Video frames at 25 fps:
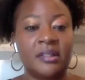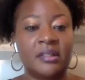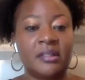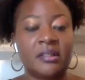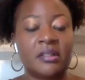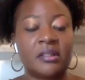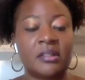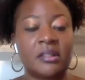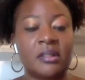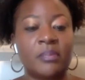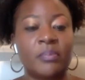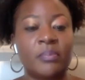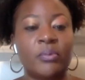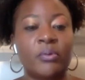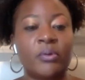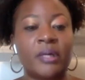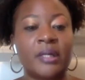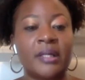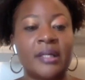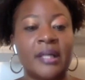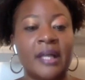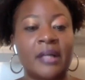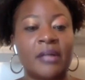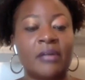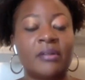to
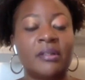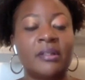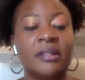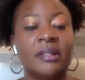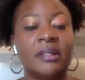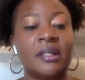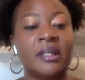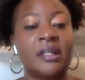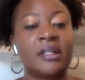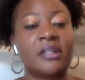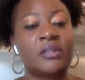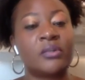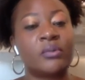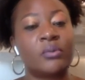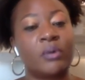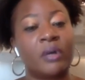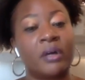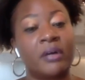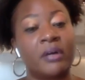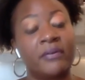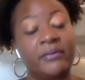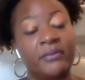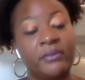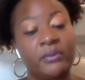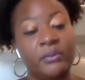support not only the kids who
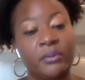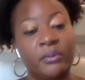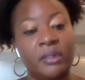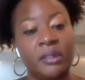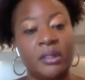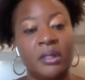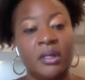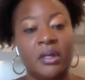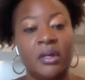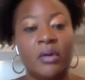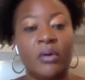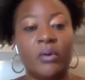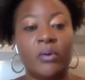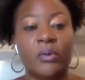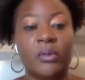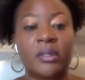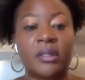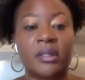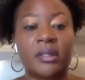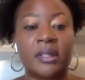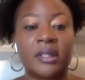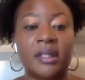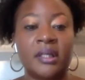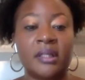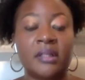are affluent or
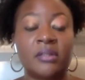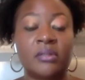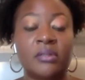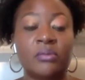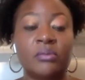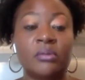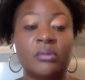the kids who